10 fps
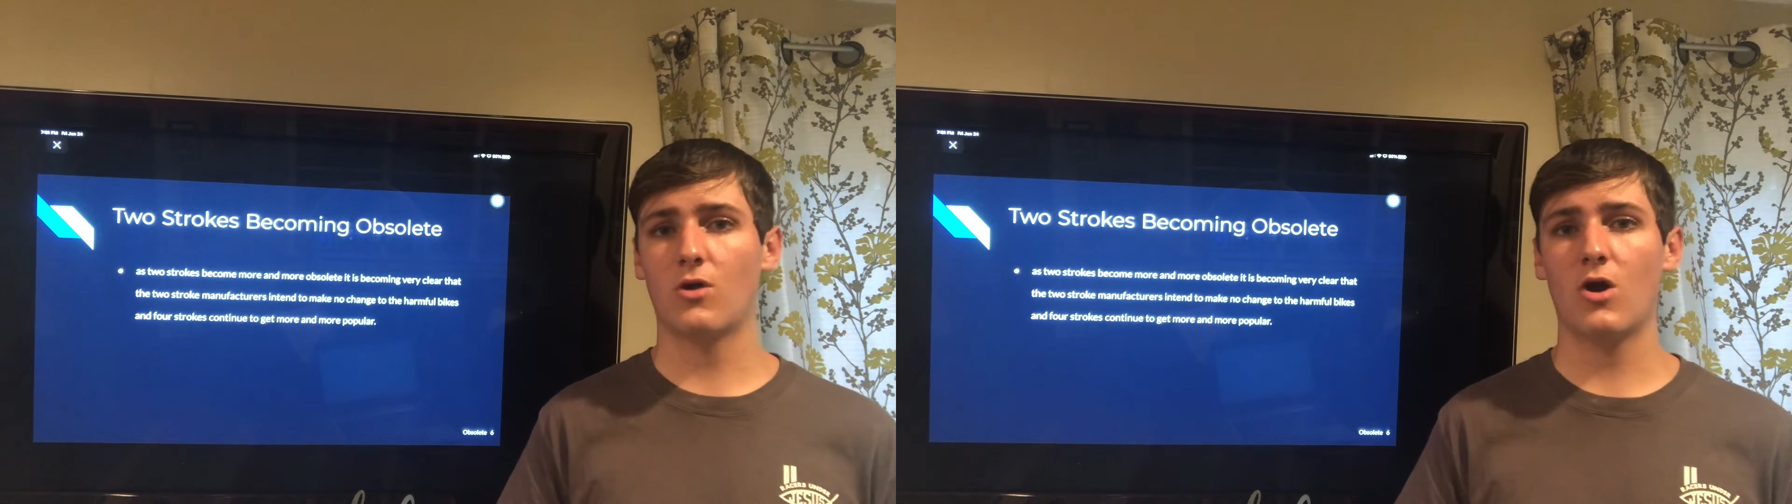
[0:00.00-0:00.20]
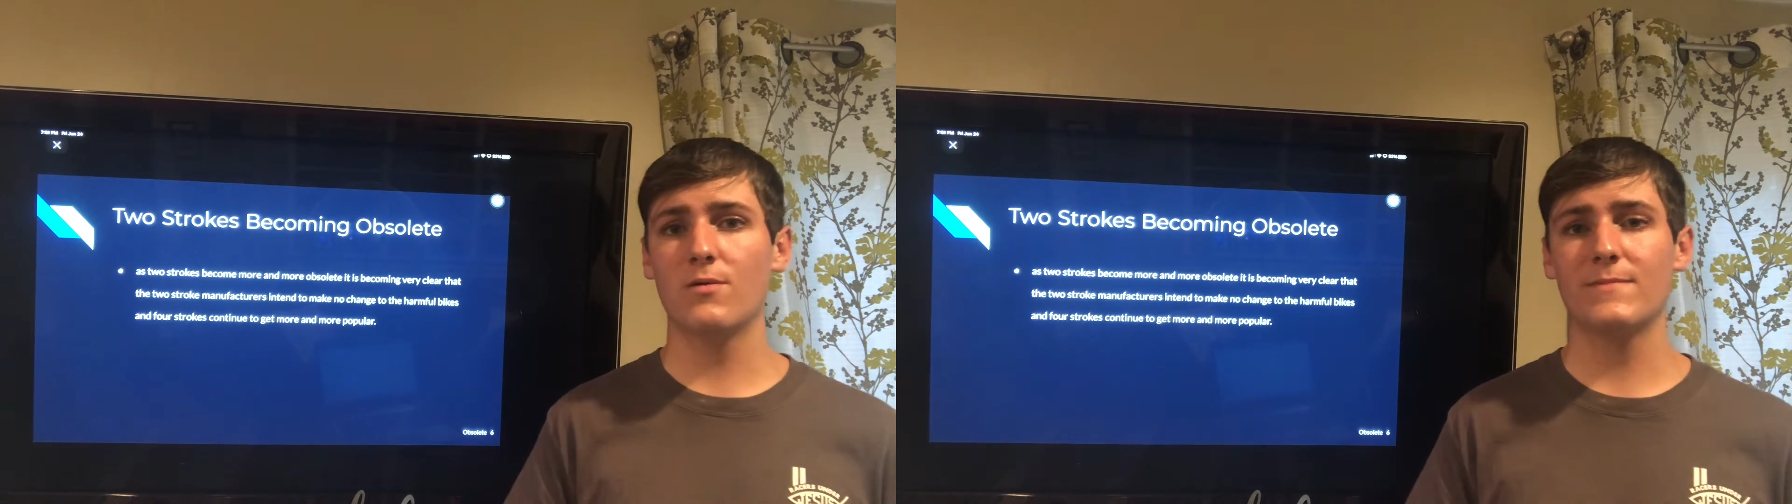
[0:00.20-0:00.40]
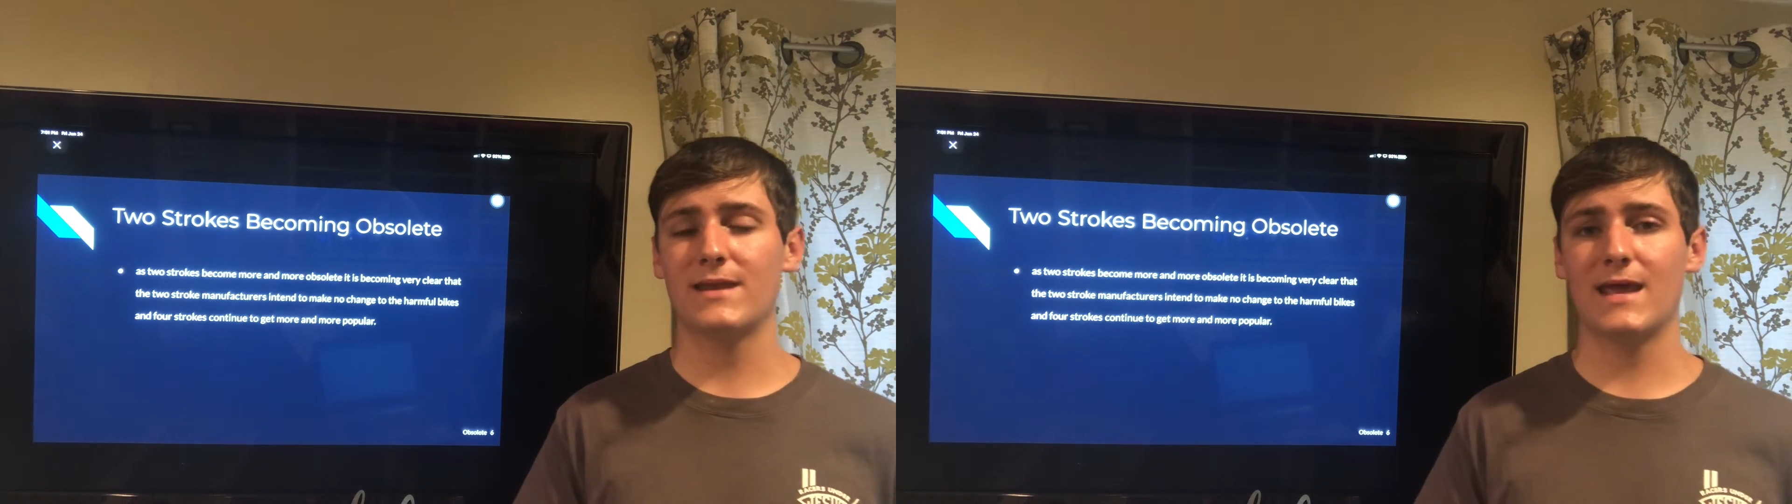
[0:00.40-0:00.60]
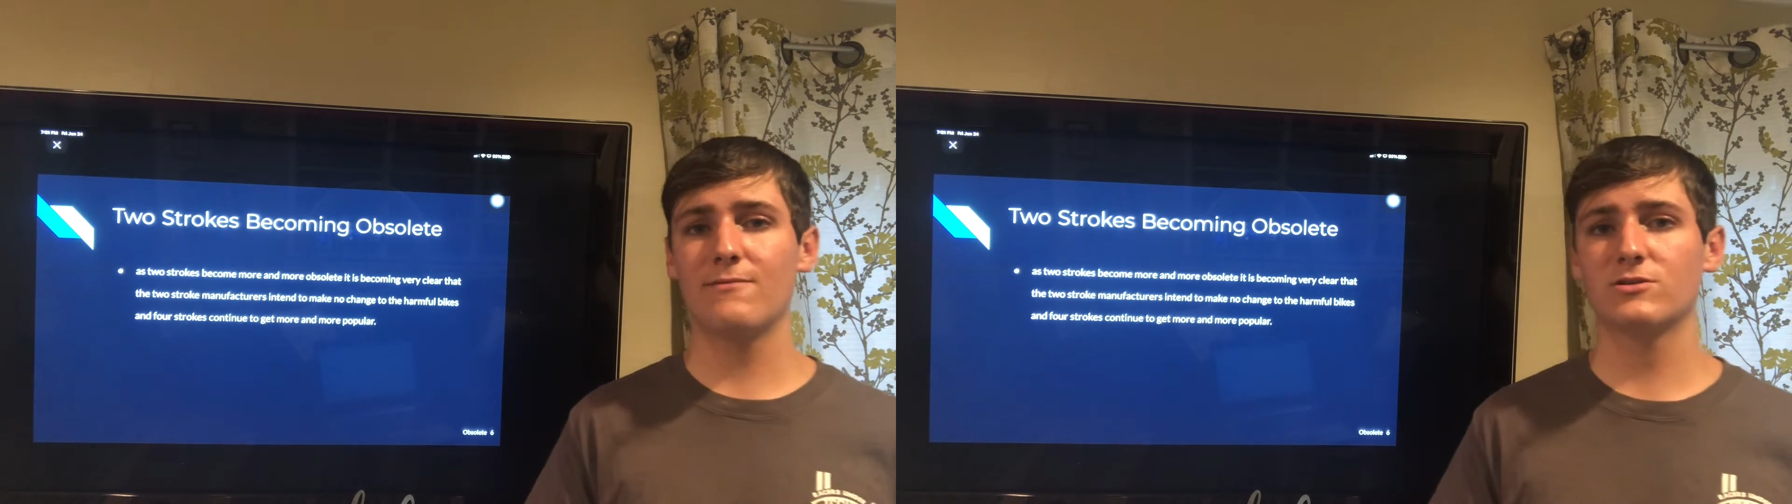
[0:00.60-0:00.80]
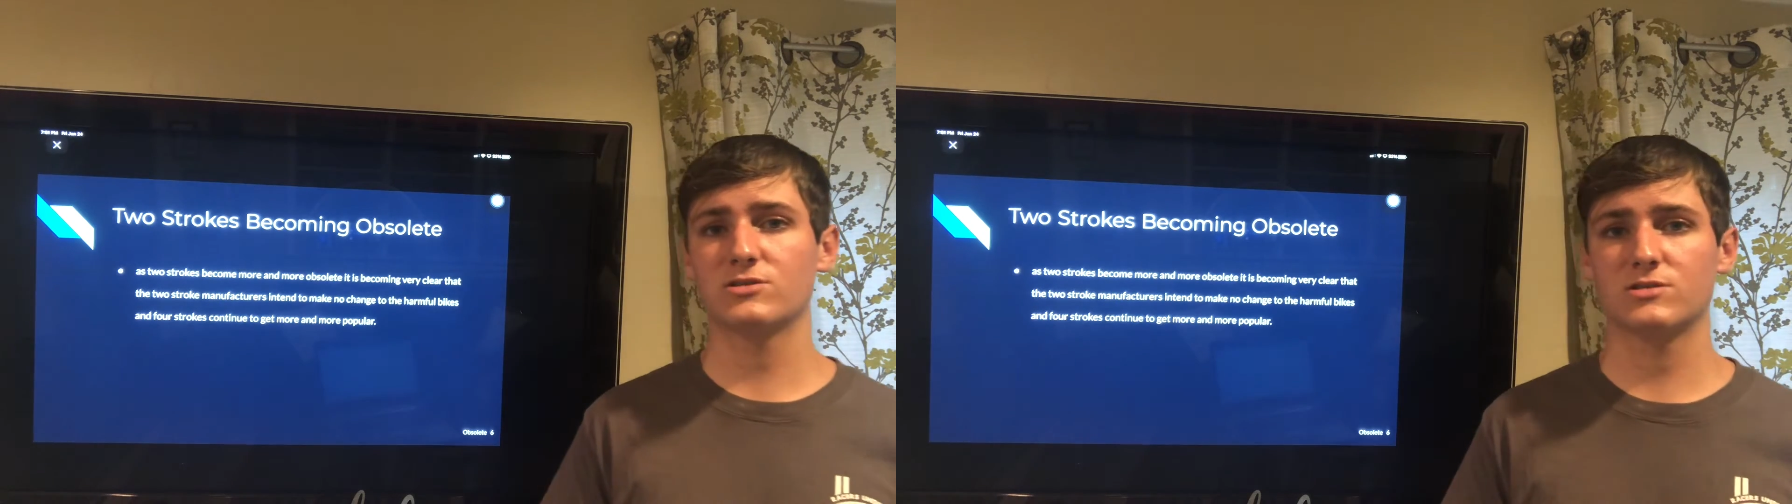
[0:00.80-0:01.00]
harm and
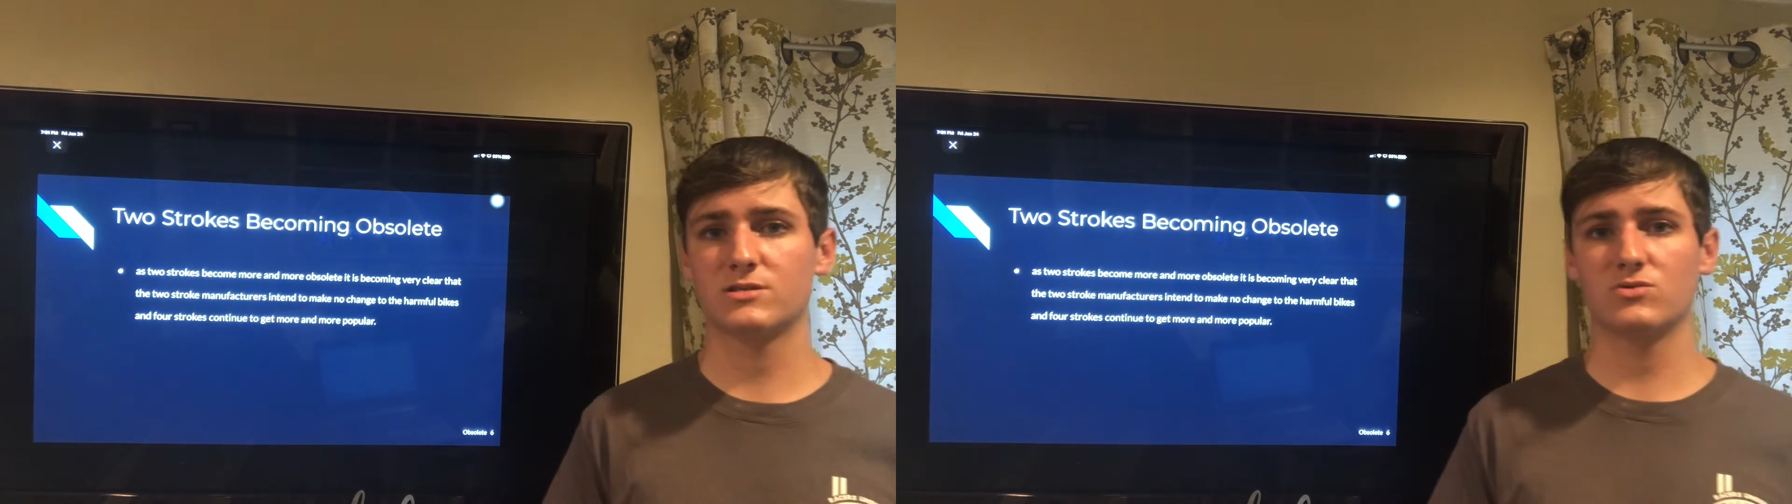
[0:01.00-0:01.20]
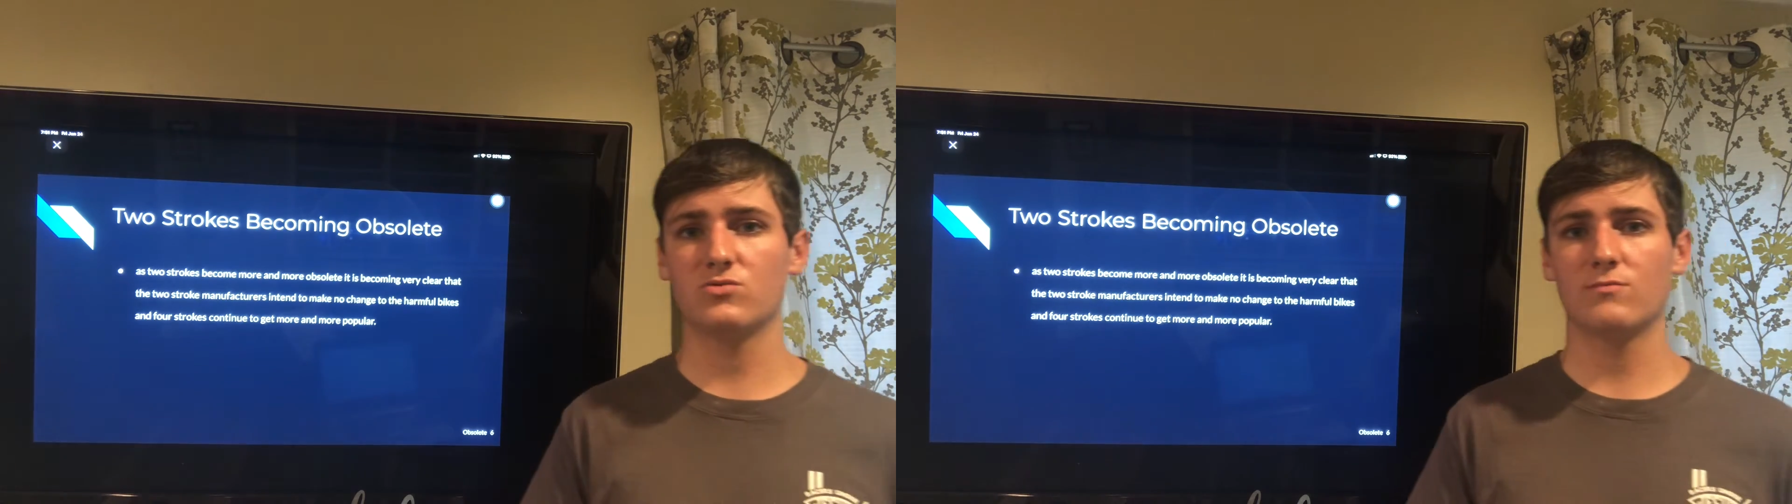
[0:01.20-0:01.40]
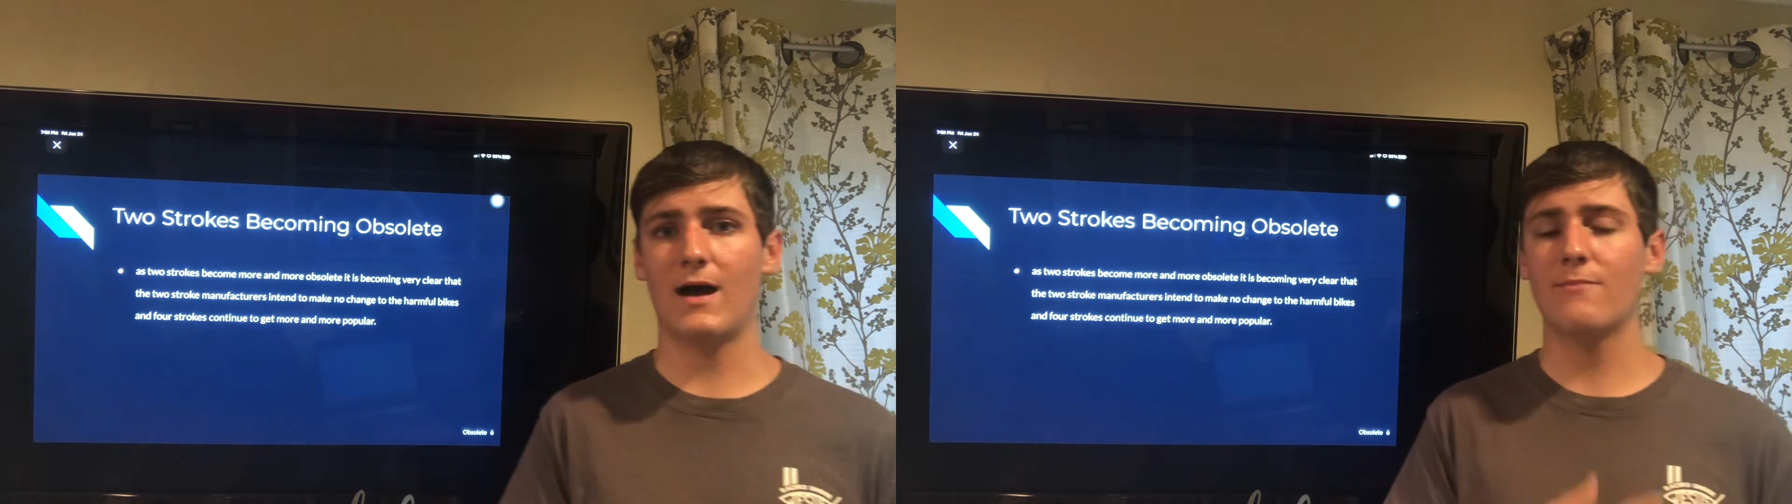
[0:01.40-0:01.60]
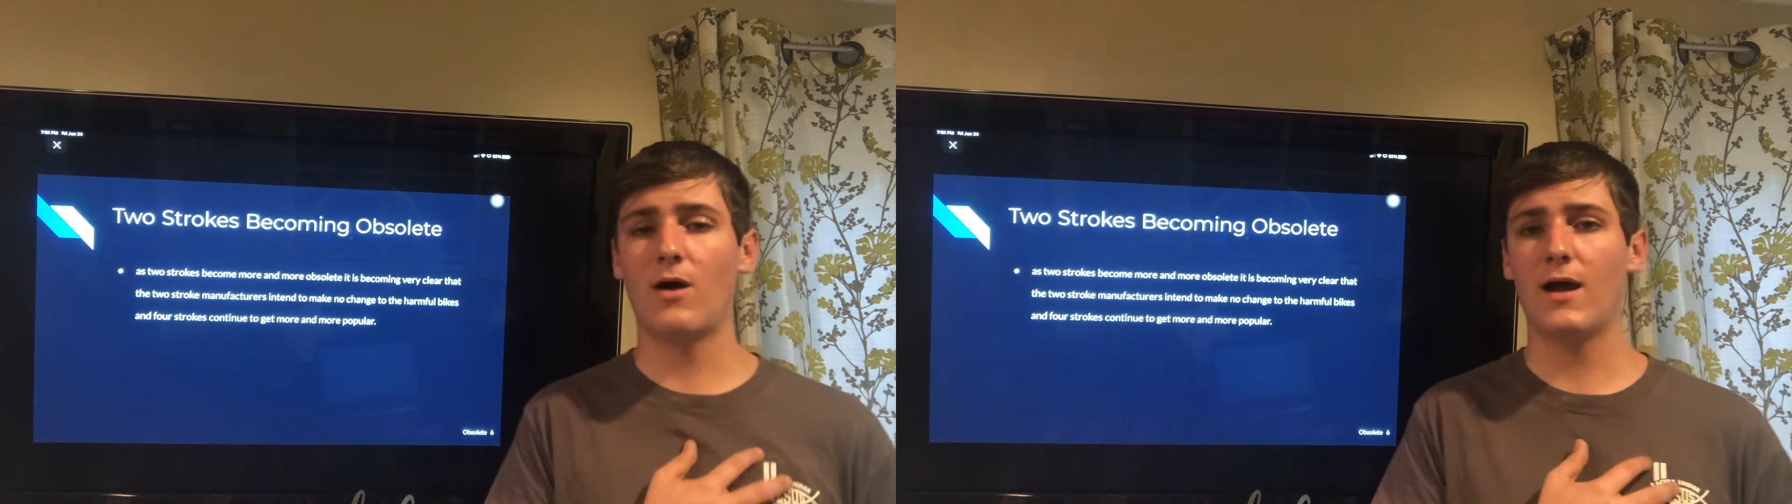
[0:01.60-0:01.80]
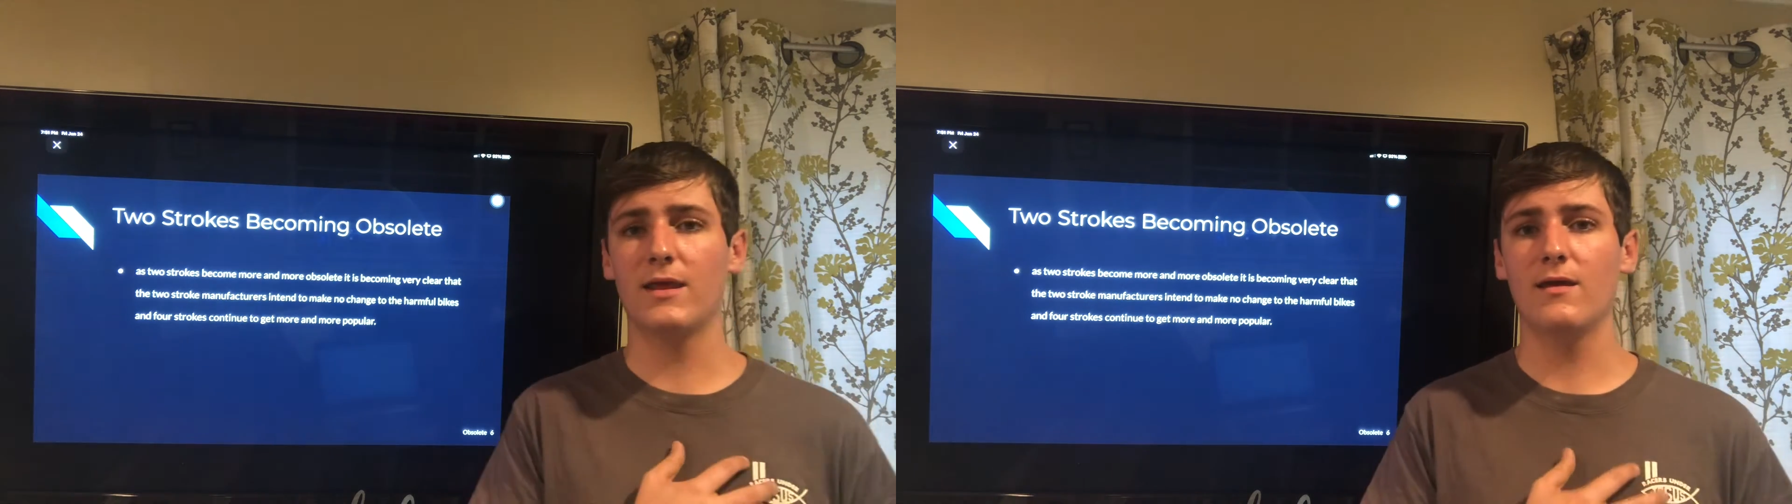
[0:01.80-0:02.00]
damage to my
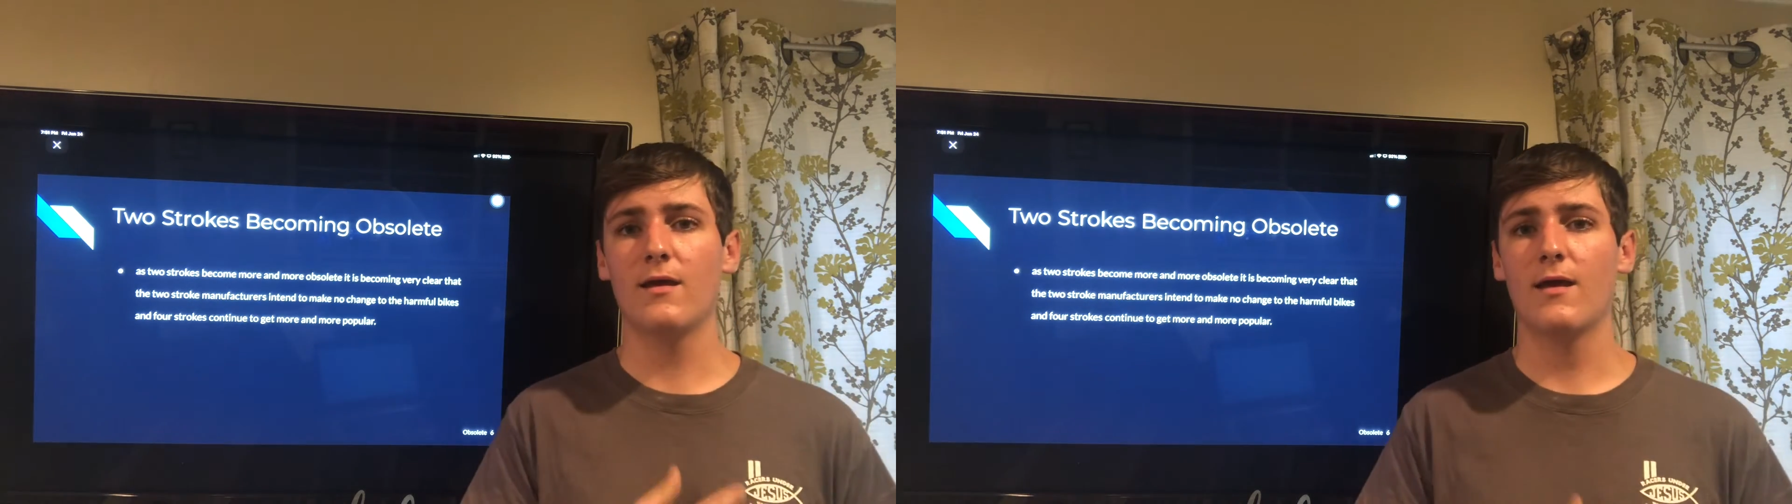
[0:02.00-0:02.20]
body